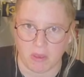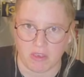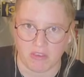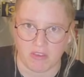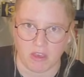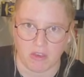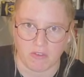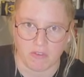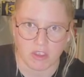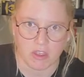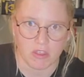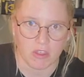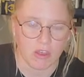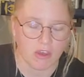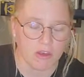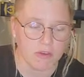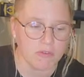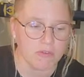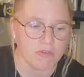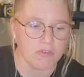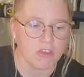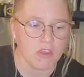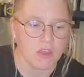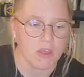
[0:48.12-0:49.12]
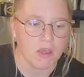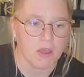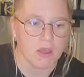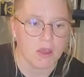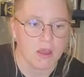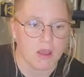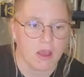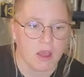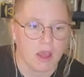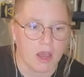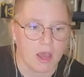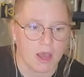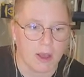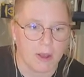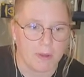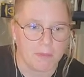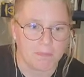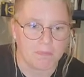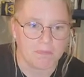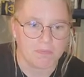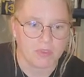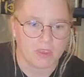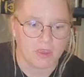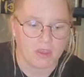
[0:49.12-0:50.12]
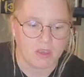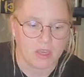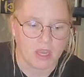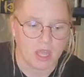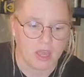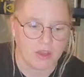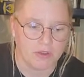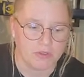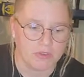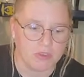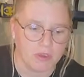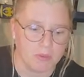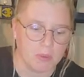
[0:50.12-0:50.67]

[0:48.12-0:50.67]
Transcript: Spes Heavy gloves. Now